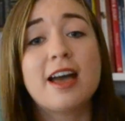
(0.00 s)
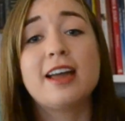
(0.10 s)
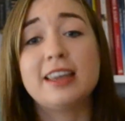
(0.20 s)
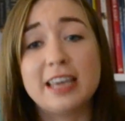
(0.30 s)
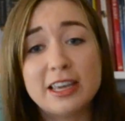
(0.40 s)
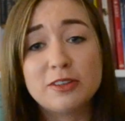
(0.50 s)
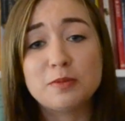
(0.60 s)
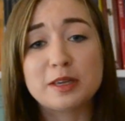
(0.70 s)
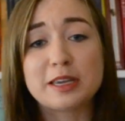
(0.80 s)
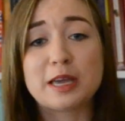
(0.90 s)
and even
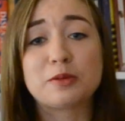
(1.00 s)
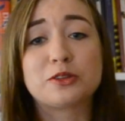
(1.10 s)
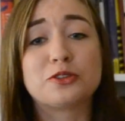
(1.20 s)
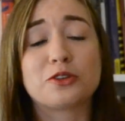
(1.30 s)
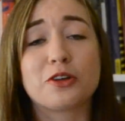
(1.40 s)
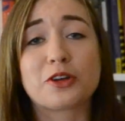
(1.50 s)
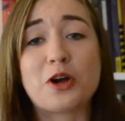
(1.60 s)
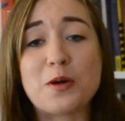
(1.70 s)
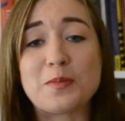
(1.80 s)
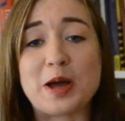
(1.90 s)
being able to draw the
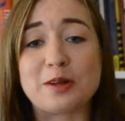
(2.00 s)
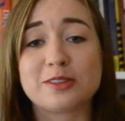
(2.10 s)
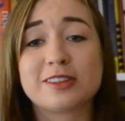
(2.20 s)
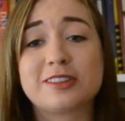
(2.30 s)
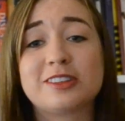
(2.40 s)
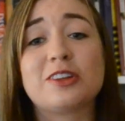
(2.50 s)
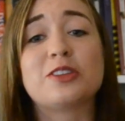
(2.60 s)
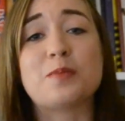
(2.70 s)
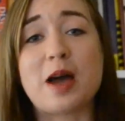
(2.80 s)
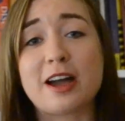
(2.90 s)
compounds listed on
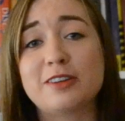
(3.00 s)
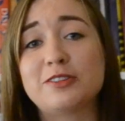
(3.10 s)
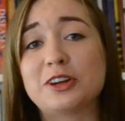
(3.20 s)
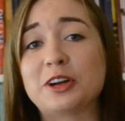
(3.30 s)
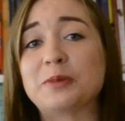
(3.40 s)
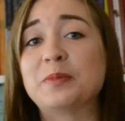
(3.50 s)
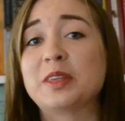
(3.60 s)
the back of your